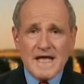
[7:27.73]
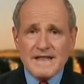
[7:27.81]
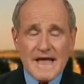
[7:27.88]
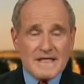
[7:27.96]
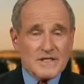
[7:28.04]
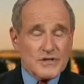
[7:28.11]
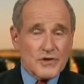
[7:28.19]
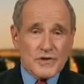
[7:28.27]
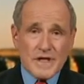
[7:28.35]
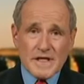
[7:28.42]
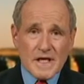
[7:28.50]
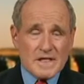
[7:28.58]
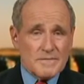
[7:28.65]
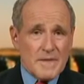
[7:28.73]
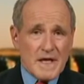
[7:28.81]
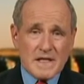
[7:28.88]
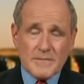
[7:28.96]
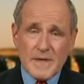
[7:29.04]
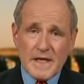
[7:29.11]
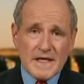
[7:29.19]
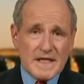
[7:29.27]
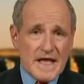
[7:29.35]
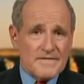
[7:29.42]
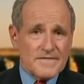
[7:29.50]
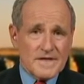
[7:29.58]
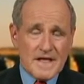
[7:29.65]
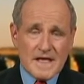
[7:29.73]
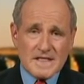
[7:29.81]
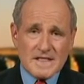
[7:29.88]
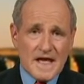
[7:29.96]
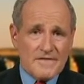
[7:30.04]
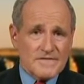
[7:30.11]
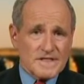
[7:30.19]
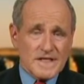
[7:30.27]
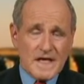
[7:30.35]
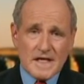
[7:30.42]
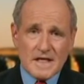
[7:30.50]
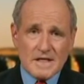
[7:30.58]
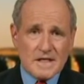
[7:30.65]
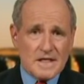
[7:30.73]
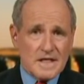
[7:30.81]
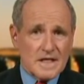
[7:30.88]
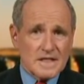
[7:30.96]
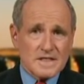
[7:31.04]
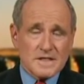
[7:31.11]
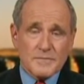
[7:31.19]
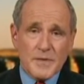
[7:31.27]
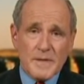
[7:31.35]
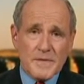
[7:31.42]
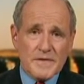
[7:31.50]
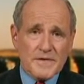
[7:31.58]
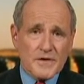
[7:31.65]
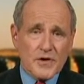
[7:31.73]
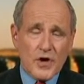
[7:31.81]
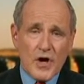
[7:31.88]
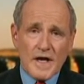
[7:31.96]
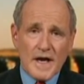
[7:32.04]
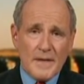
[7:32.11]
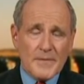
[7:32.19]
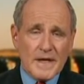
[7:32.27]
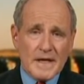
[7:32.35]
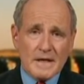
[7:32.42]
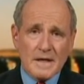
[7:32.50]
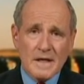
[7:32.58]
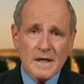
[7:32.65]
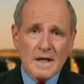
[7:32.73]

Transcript: That certainly doesn't make them any less devastating to the innocent people that are caught up in it.